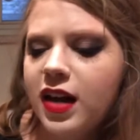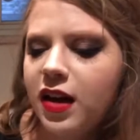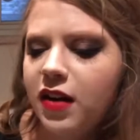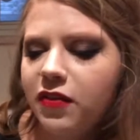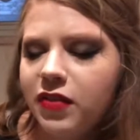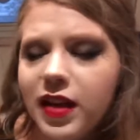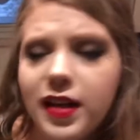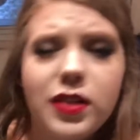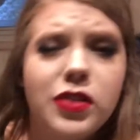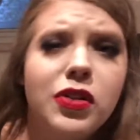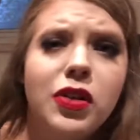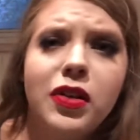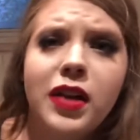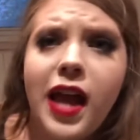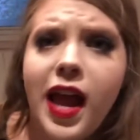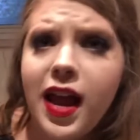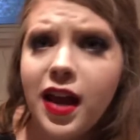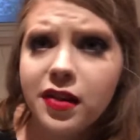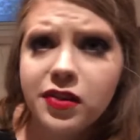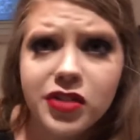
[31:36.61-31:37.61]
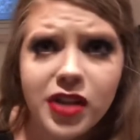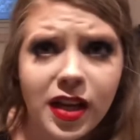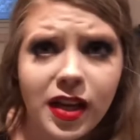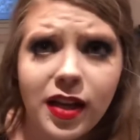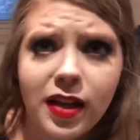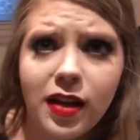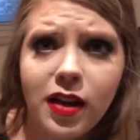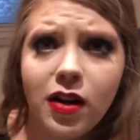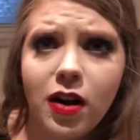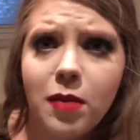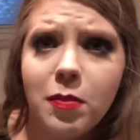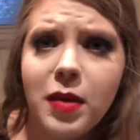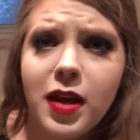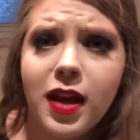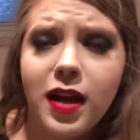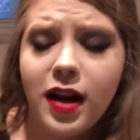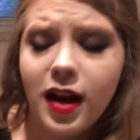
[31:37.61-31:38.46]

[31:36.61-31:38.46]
and if things are okay and checking in on me,